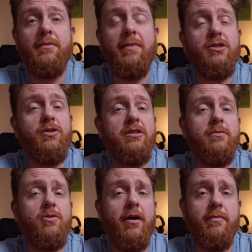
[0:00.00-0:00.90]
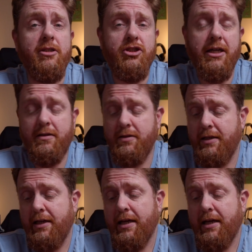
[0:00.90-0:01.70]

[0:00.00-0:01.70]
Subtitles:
then make sure you subscribe to this channel.